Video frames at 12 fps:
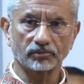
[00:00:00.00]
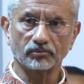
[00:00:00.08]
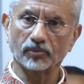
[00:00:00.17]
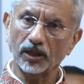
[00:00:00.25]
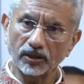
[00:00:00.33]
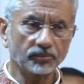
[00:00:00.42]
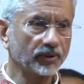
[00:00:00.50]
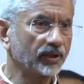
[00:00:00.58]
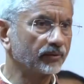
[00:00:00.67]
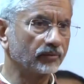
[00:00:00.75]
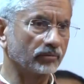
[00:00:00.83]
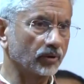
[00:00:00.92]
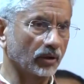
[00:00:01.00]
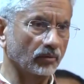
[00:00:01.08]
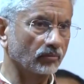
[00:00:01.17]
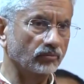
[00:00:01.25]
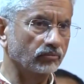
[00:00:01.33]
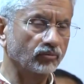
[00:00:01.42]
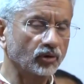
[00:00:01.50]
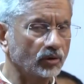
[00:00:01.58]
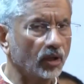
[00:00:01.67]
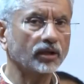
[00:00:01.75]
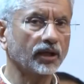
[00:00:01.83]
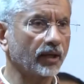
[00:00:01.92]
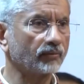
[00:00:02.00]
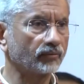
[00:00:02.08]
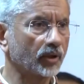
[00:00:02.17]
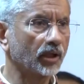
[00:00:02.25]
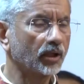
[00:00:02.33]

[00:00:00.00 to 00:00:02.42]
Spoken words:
multiple, would not have,